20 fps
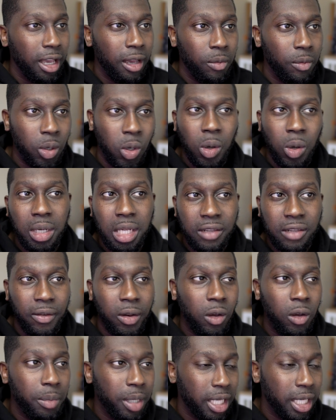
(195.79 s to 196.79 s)
record this
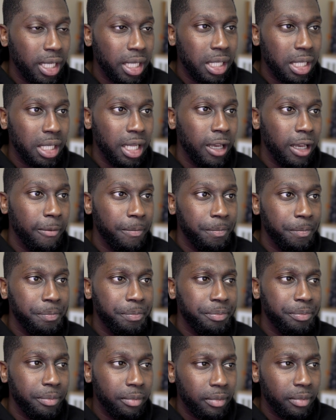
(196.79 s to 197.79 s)
video because I
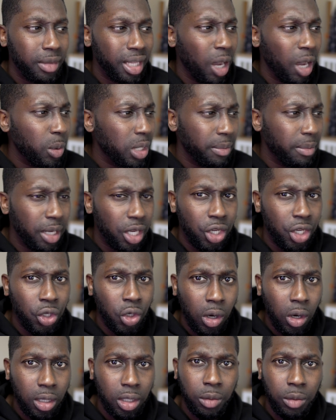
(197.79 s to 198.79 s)
was a bit
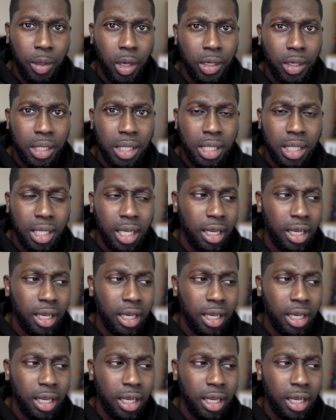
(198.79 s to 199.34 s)
shocked, to be honest.